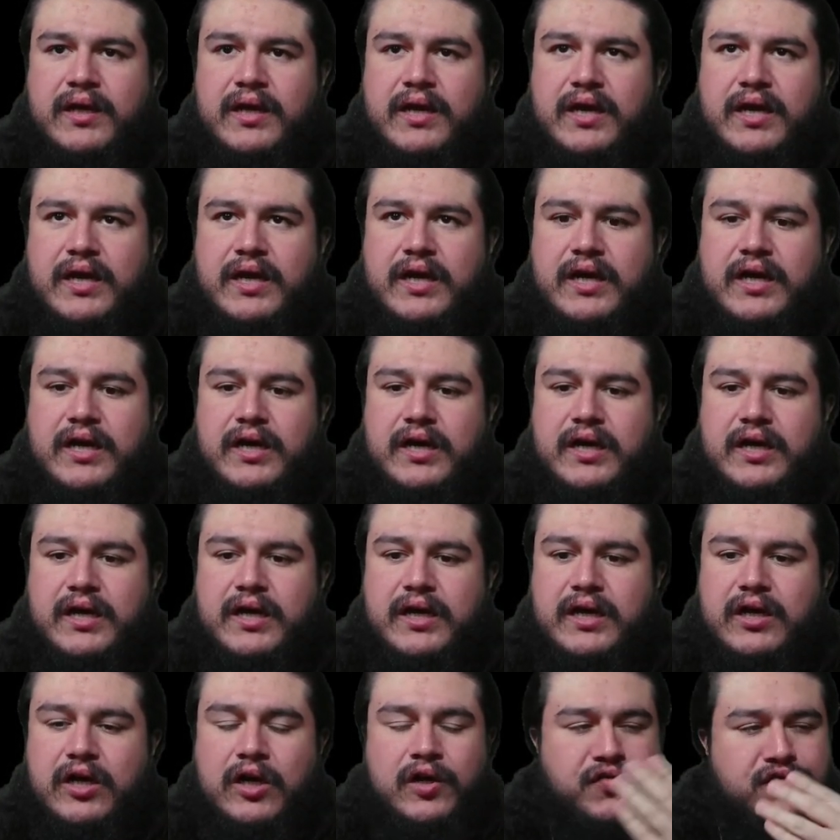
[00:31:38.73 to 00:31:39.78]

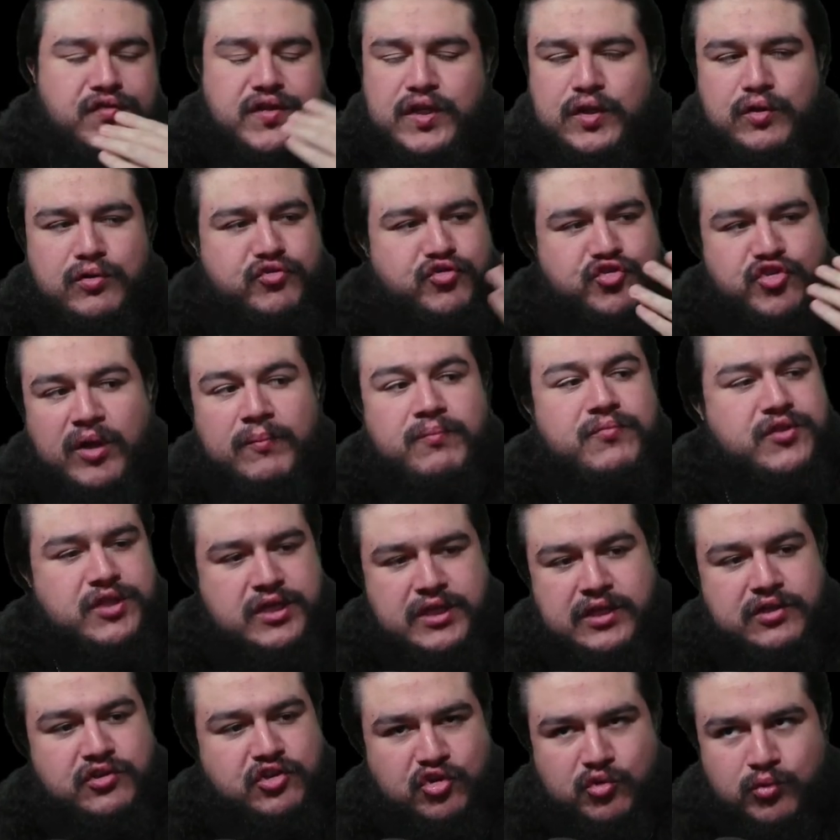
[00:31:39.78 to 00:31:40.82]
until something
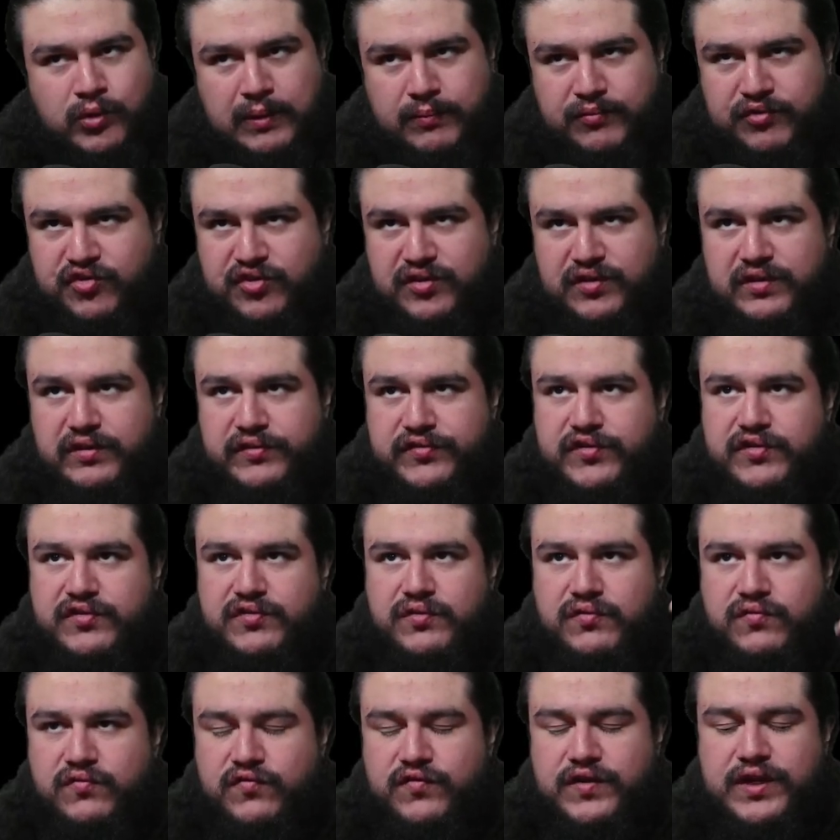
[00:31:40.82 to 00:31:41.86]
interrupts it. This
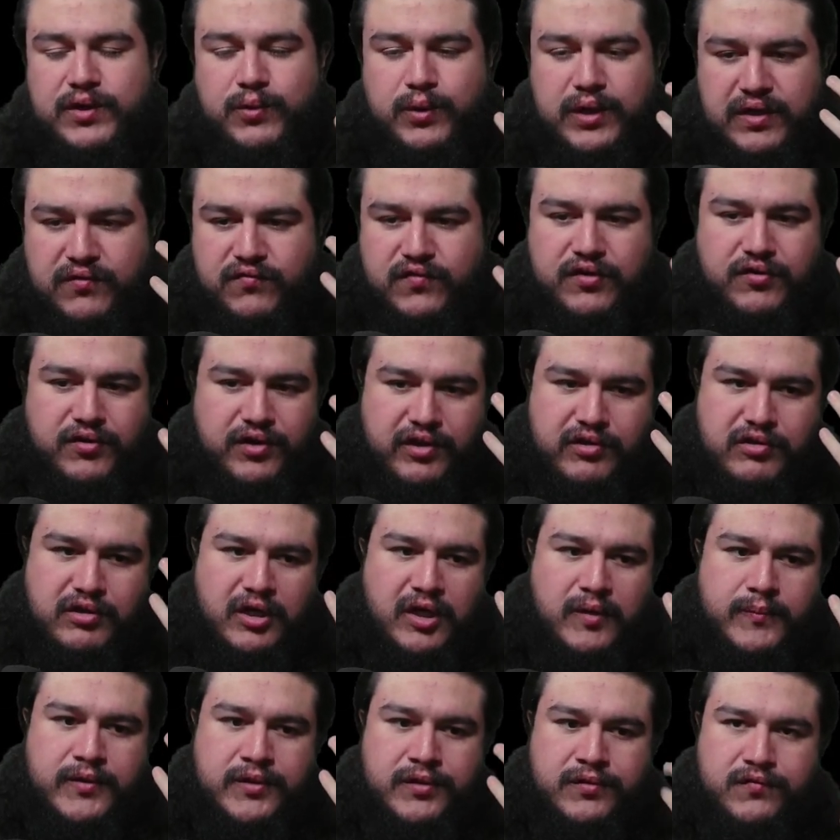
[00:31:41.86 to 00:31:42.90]
is very, very
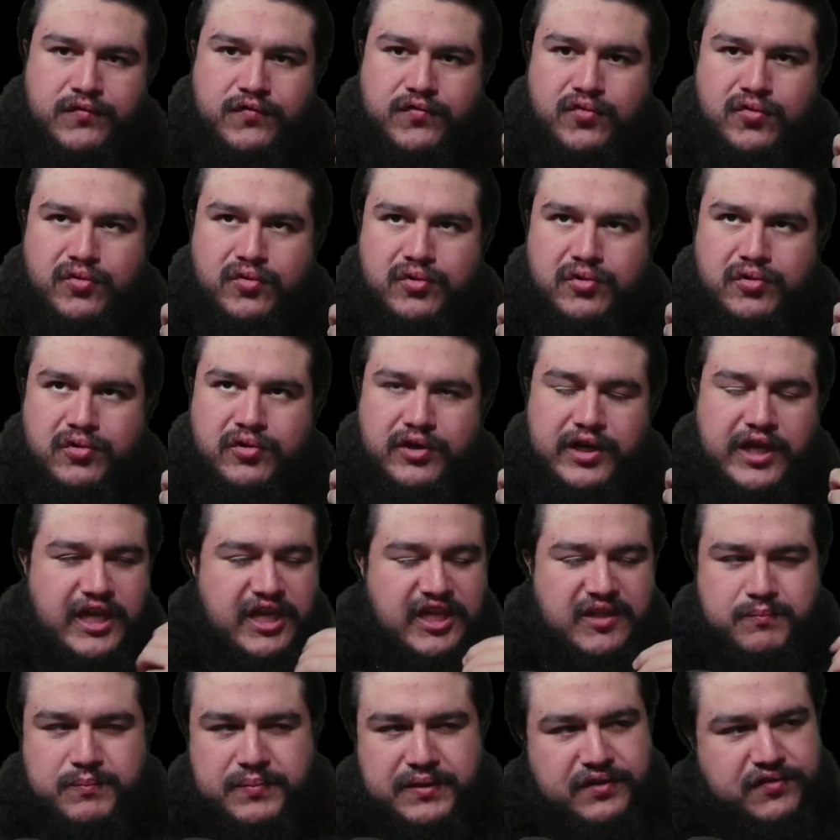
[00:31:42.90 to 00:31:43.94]
common for
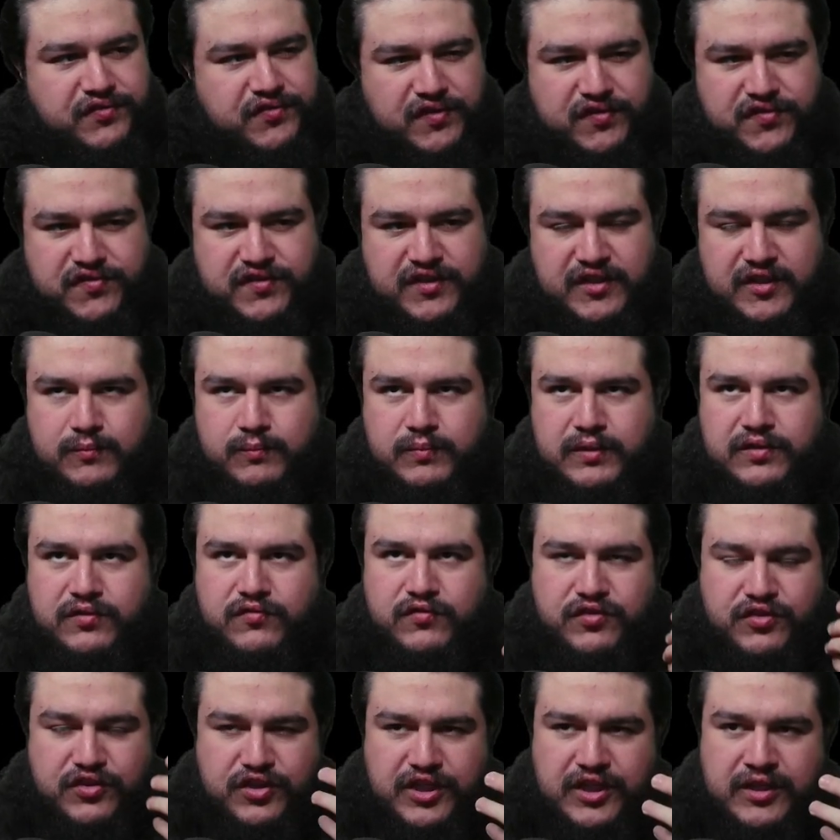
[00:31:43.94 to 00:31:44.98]
8-bit,
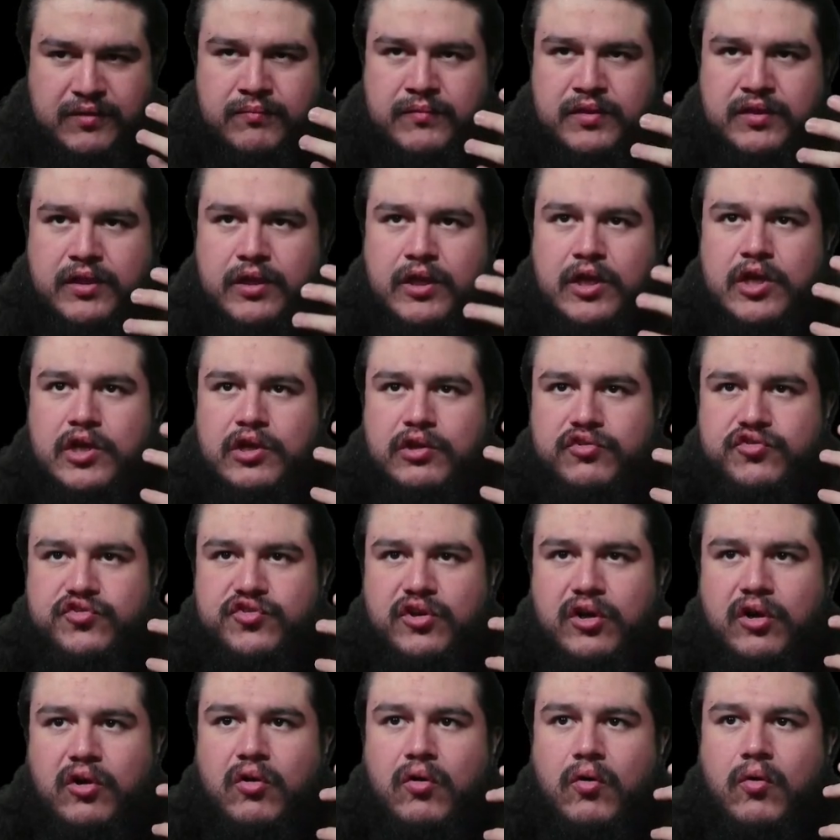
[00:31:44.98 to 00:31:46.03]
16-bit themed.
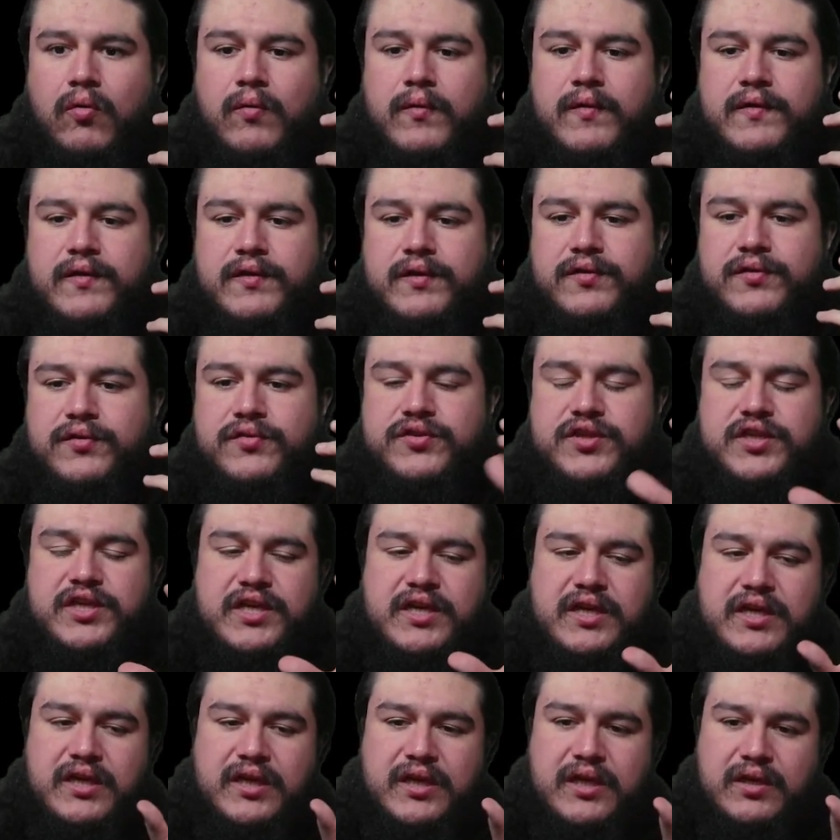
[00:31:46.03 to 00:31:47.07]
So
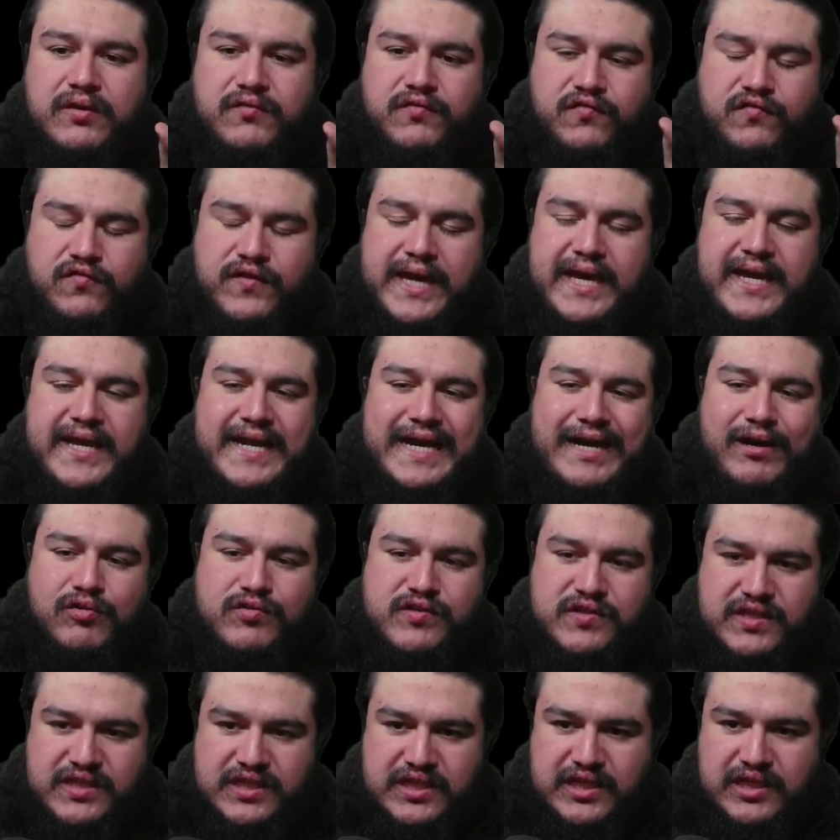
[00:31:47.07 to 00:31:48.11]
the fade out
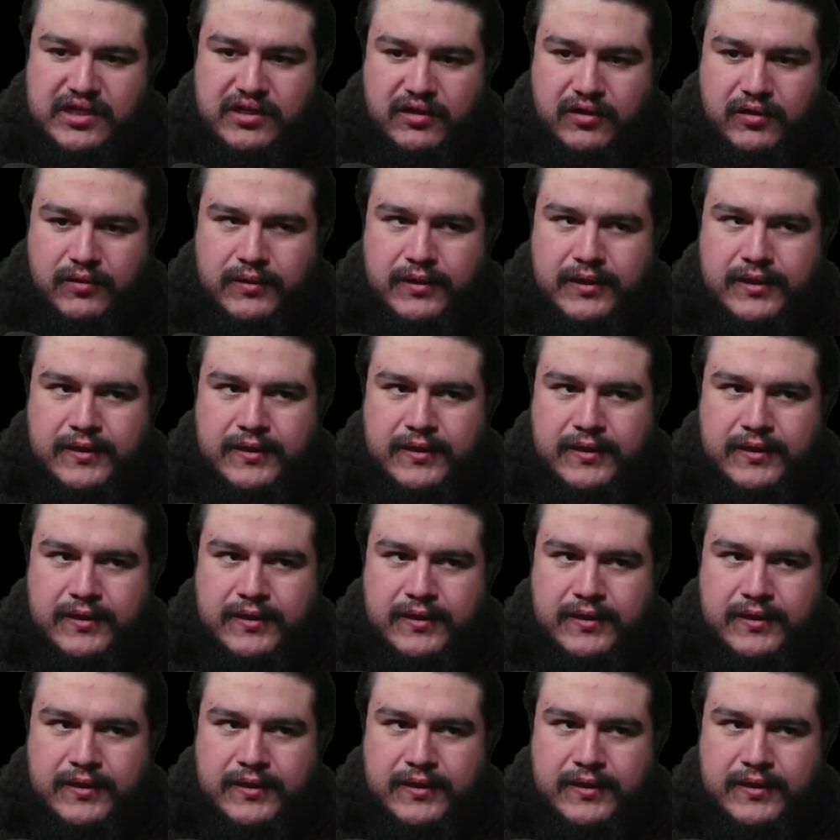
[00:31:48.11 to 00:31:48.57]
here